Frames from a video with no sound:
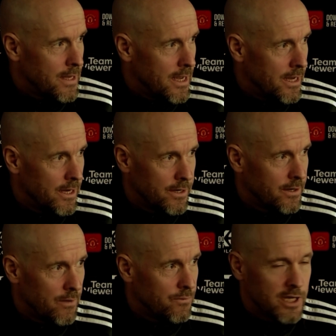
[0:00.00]
and
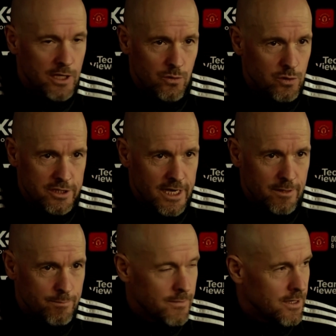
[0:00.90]
we can do the
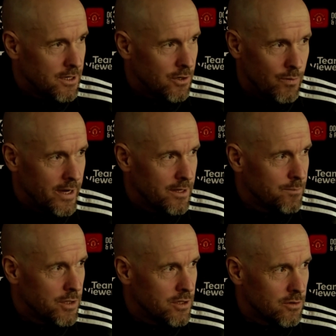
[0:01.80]
same away,
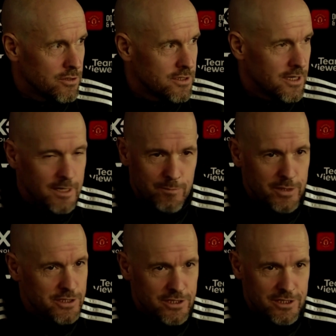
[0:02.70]
because
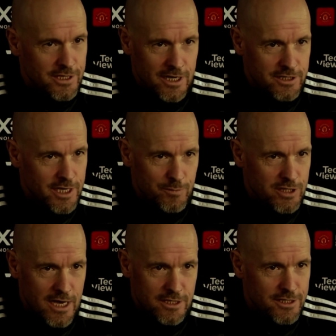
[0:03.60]
pitches are same
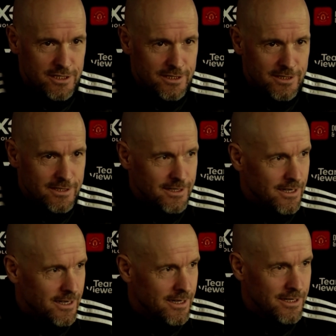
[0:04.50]
size.
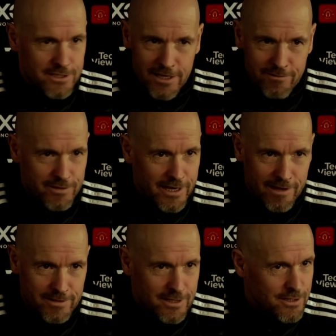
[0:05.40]
It's
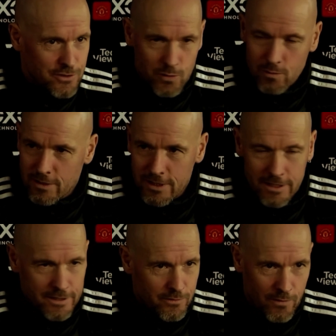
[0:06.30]
11-11, so
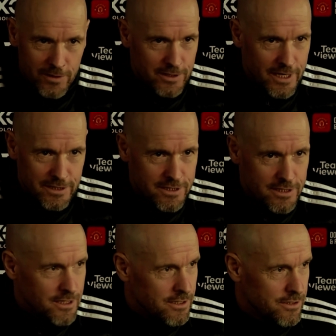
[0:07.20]
nothing changed.
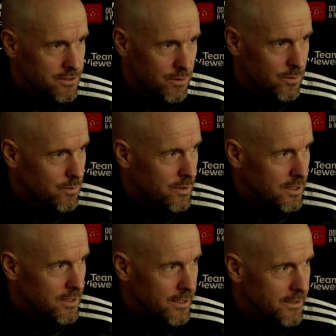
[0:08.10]
So
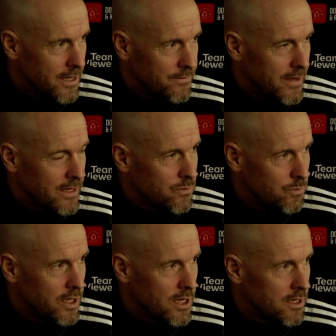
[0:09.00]
in that fact
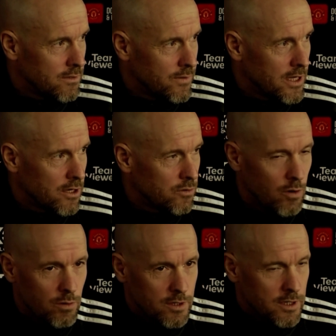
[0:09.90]
we can
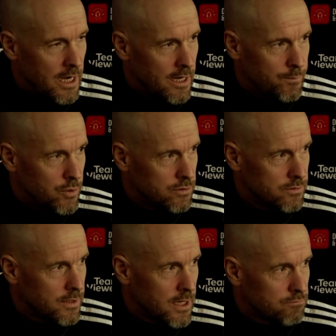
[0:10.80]
grow, but
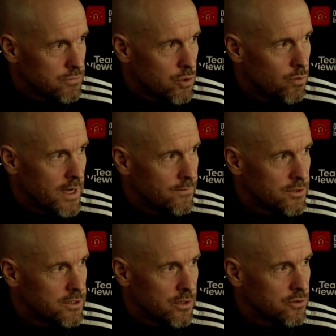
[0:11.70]
so we have
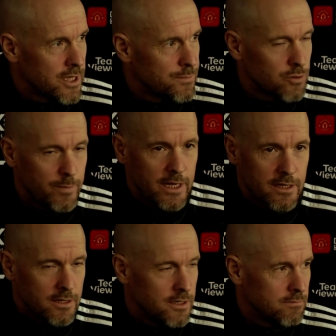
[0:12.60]
still steps to make,
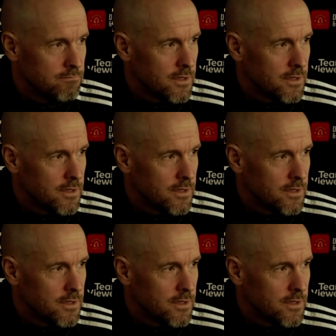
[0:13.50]
and